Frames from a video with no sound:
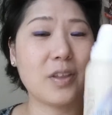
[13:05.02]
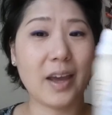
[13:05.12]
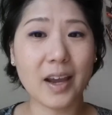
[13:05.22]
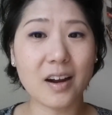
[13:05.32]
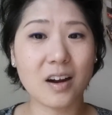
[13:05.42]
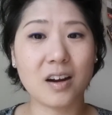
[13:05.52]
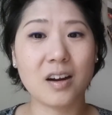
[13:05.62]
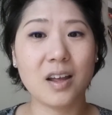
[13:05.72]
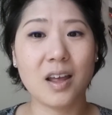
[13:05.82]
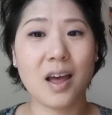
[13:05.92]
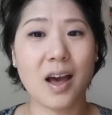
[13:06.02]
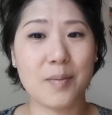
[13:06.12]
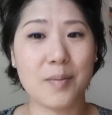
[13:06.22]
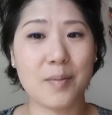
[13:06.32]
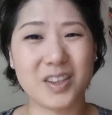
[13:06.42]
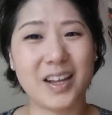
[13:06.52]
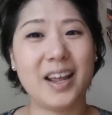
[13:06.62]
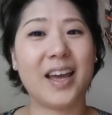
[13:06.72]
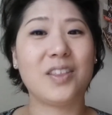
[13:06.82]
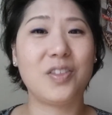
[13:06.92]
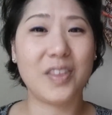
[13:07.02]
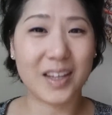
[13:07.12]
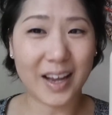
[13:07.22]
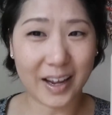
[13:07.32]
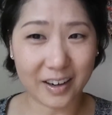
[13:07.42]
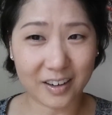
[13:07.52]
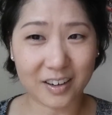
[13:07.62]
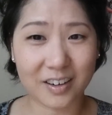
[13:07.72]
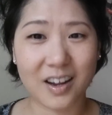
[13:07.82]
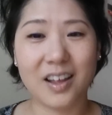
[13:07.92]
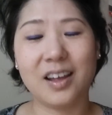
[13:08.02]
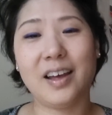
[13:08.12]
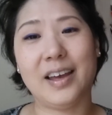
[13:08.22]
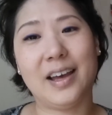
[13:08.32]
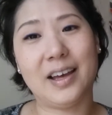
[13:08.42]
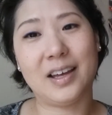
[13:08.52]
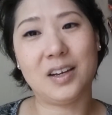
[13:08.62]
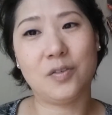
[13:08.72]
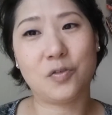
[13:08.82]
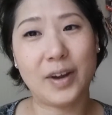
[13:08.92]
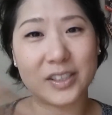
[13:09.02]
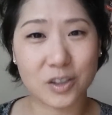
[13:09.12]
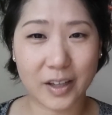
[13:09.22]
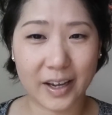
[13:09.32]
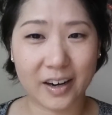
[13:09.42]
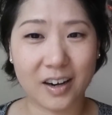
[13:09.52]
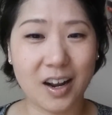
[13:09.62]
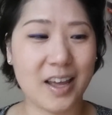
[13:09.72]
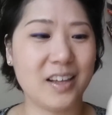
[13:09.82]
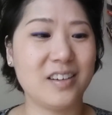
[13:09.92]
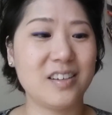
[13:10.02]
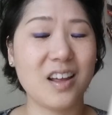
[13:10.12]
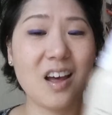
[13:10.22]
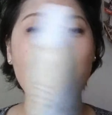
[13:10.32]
for the hair, I mentioned that I had thin hair, I had fragile hair, and